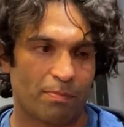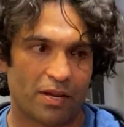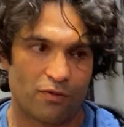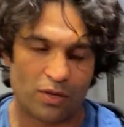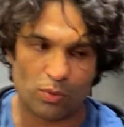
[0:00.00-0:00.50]
But
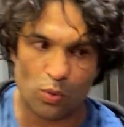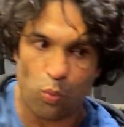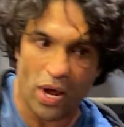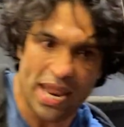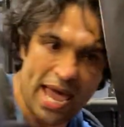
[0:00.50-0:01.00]
if you hit it with
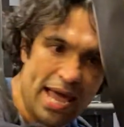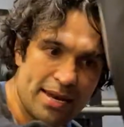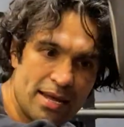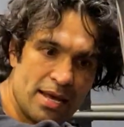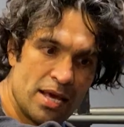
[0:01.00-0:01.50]
one hand,
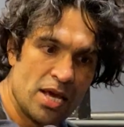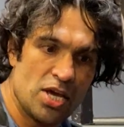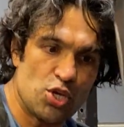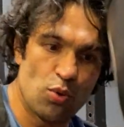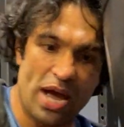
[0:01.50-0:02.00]

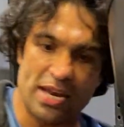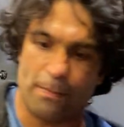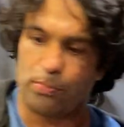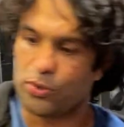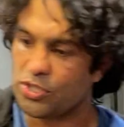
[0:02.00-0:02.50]
you end
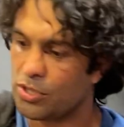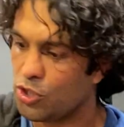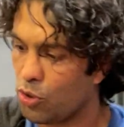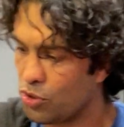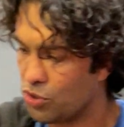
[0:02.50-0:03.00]
up pushing it
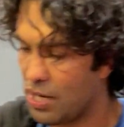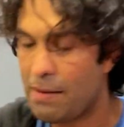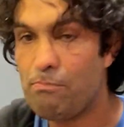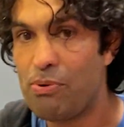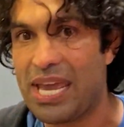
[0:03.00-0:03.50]
towards you
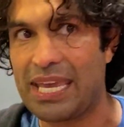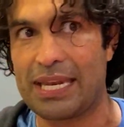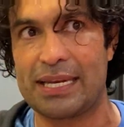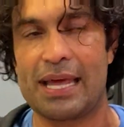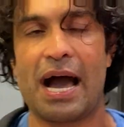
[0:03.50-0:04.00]
and breaking
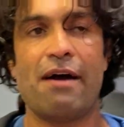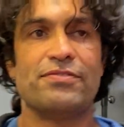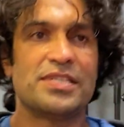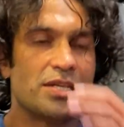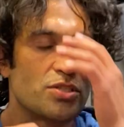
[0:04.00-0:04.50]
it. I've
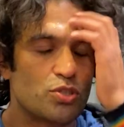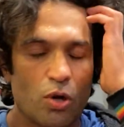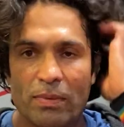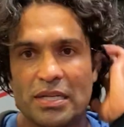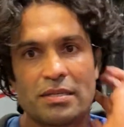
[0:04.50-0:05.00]
seen it so
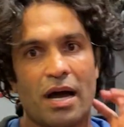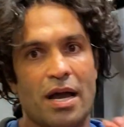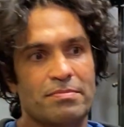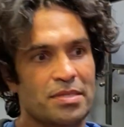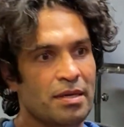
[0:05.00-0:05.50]
many
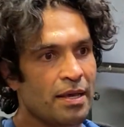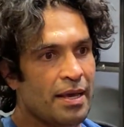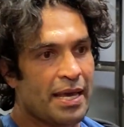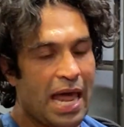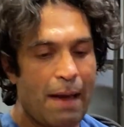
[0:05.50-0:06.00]
times.
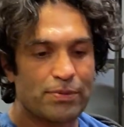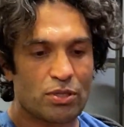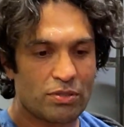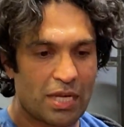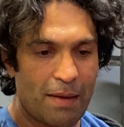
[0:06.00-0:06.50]
It happens
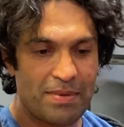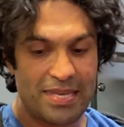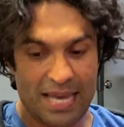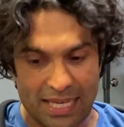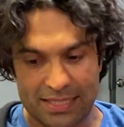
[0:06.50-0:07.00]
all the time.
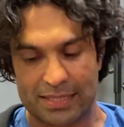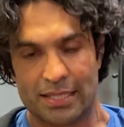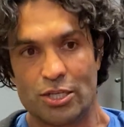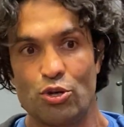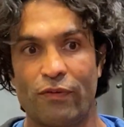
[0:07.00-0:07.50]
Yes,
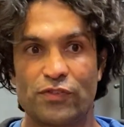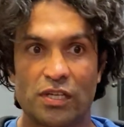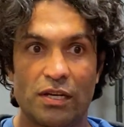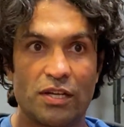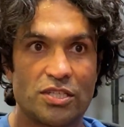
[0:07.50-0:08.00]
you have to
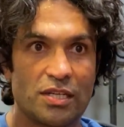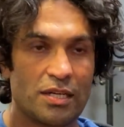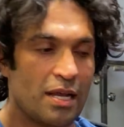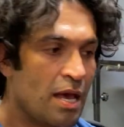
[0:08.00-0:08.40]
condition it.